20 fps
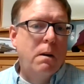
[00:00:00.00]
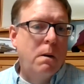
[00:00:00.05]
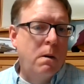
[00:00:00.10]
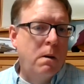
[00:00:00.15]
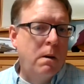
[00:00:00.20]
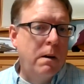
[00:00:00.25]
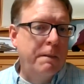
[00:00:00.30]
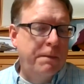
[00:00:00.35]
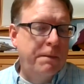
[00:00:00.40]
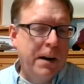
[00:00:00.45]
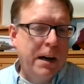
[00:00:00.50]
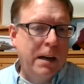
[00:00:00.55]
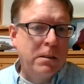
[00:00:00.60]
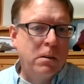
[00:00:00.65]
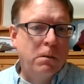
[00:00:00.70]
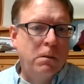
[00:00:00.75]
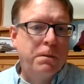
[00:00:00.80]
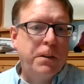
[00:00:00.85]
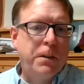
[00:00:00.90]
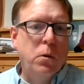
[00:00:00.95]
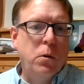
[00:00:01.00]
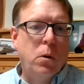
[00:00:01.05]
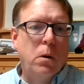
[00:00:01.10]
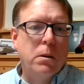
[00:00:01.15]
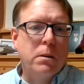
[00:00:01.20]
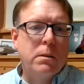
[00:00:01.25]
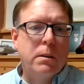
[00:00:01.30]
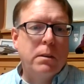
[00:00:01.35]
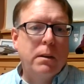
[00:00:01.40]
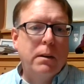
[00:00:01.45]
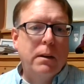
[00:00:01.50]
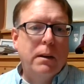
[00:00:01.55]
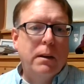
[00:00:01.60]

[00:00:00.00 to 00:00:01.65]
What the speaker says: on fossil fuels,